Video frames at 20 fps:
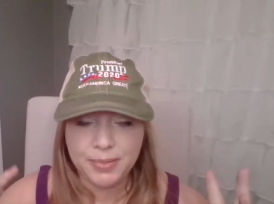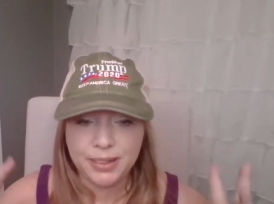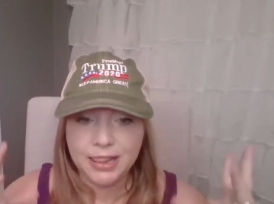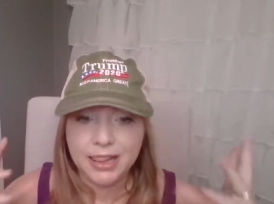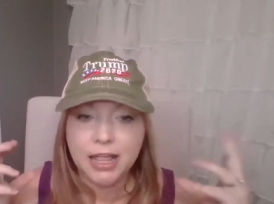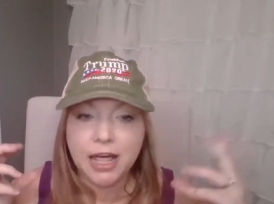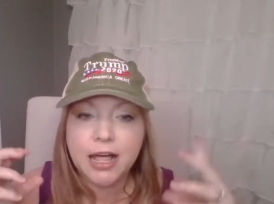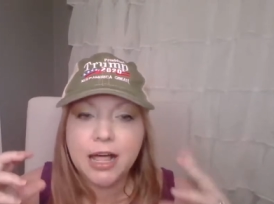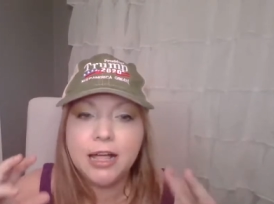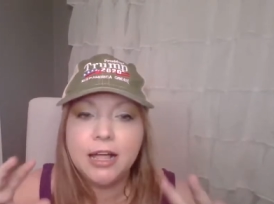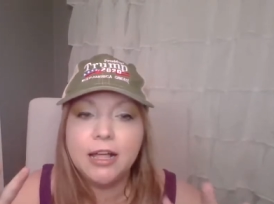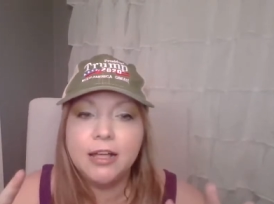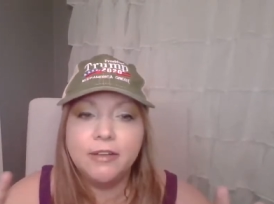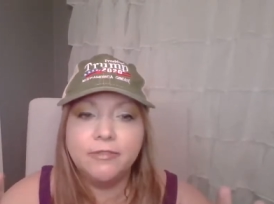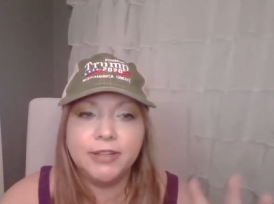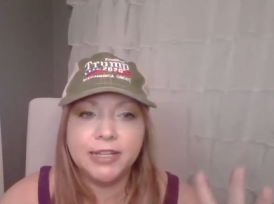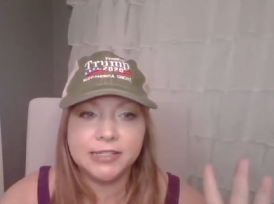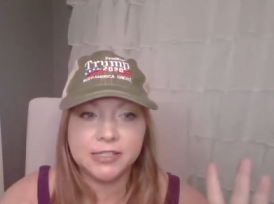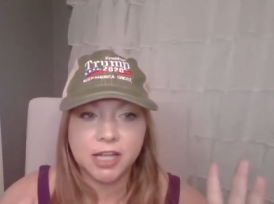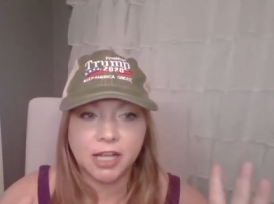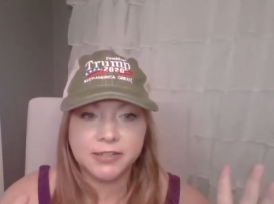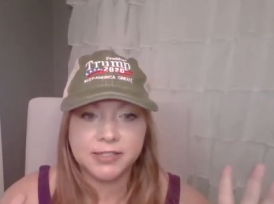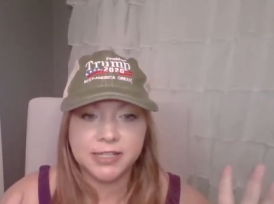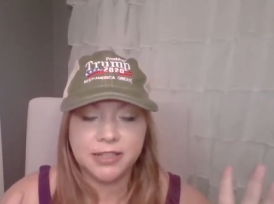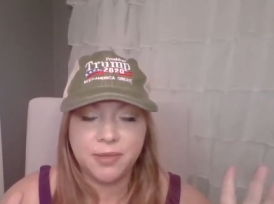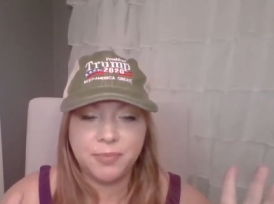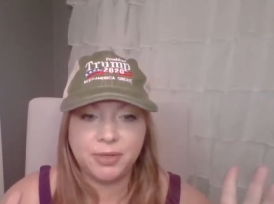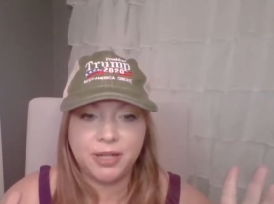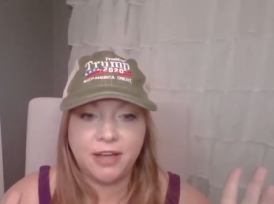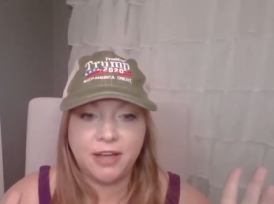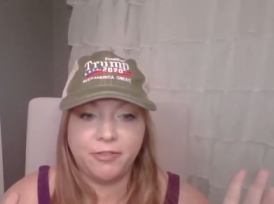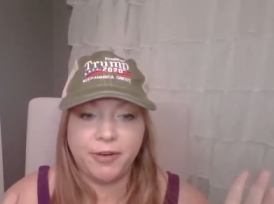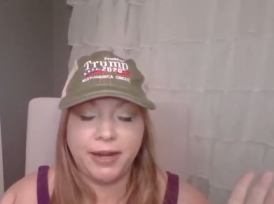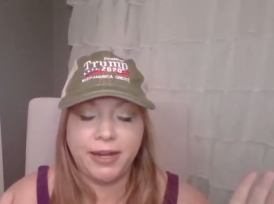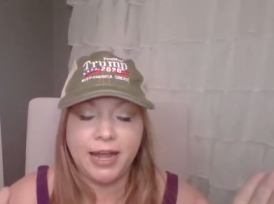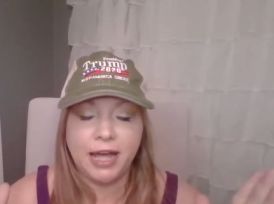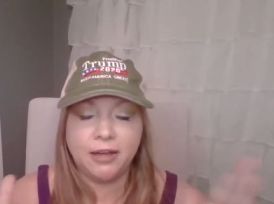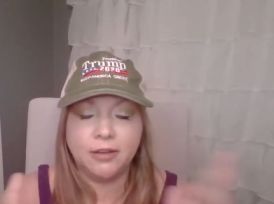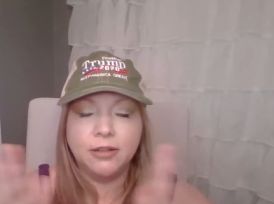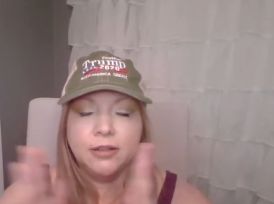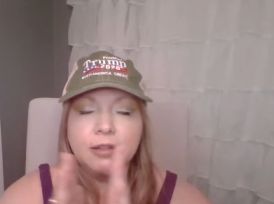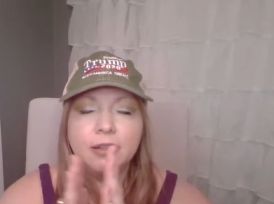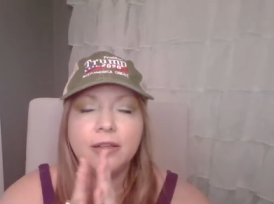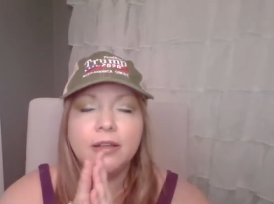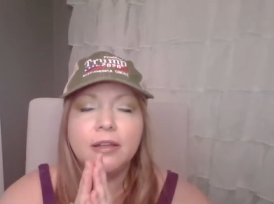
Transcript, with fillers: love. Let's all send them love right now.